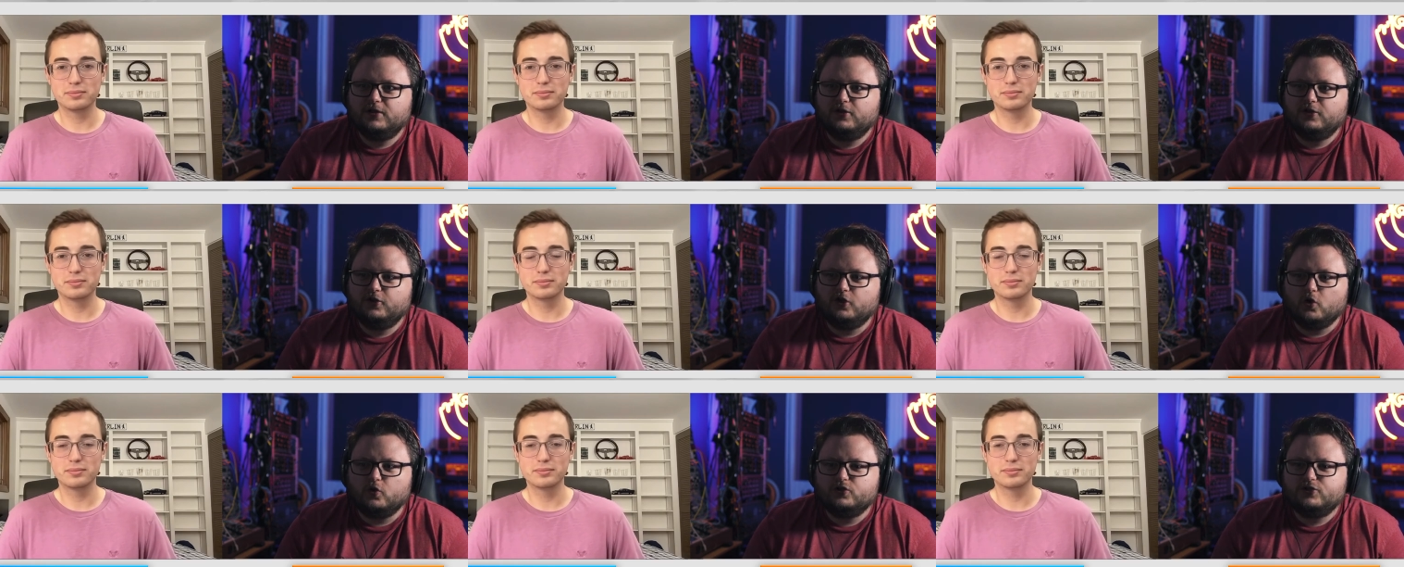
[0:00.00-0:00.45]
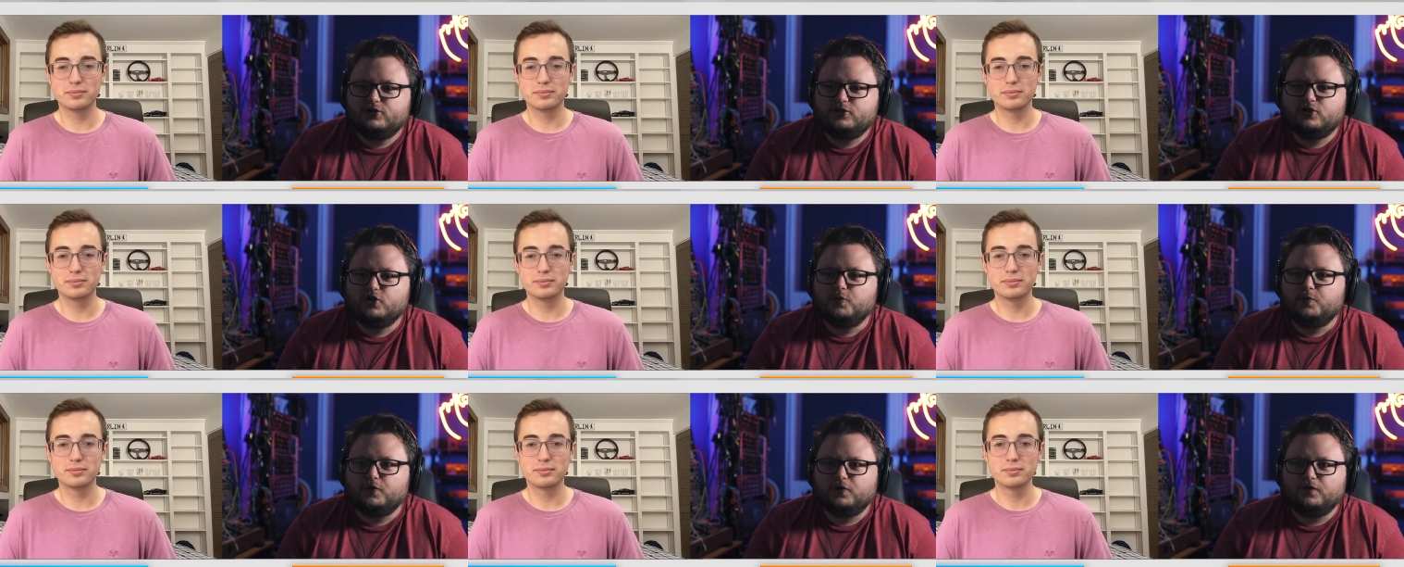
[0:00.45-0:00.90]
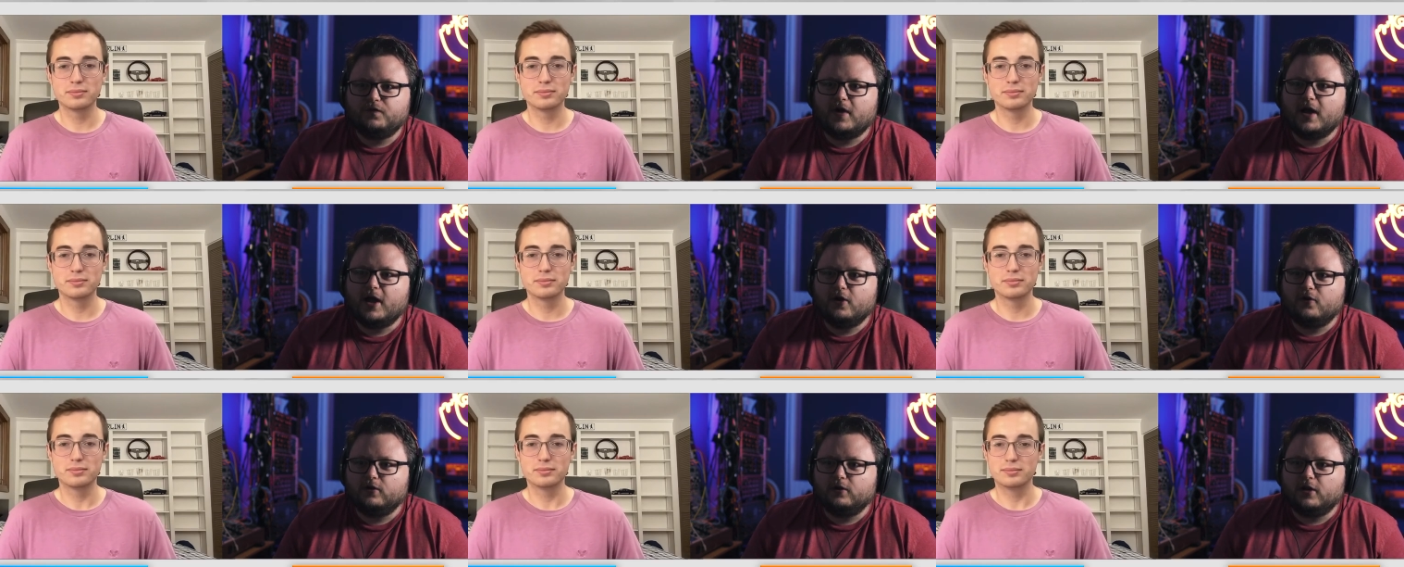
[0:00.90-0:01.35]
Speaker 1: go super
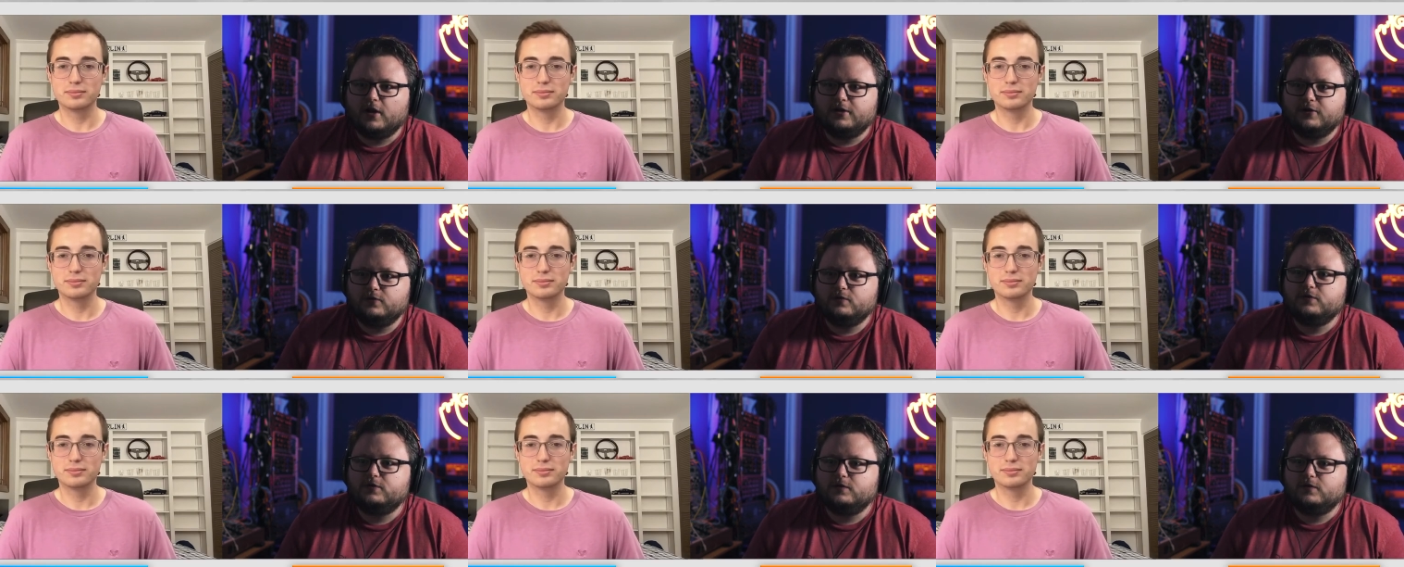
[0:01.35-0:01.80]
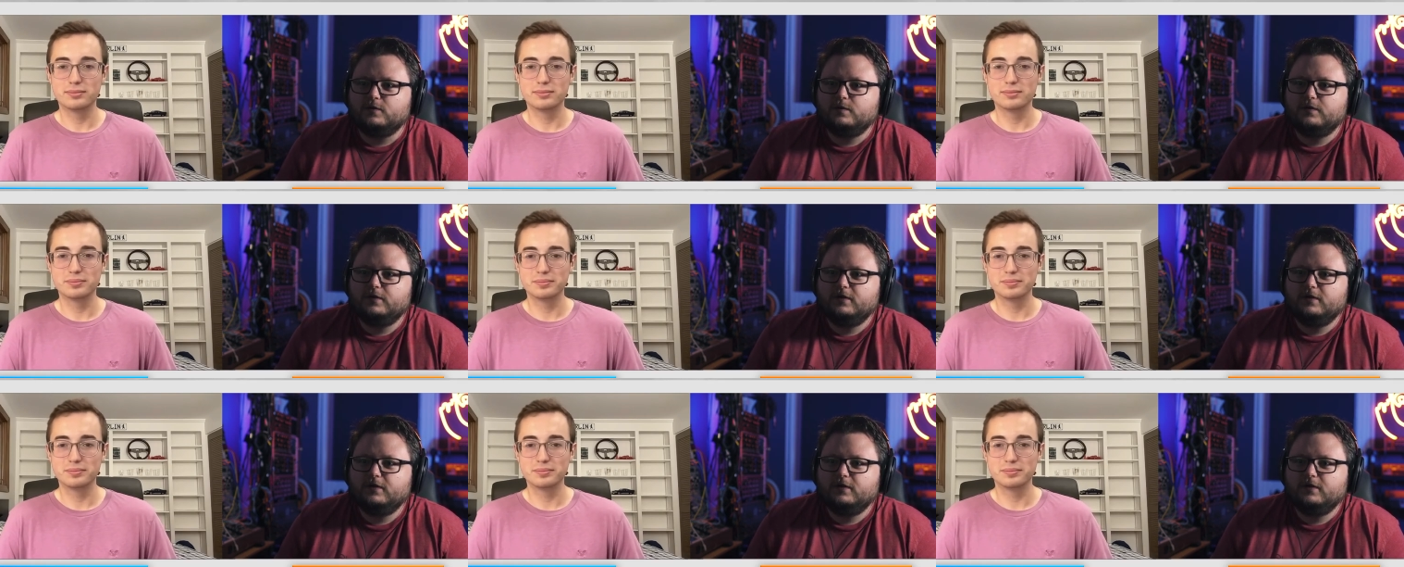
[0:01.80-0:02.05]
viral on YouTube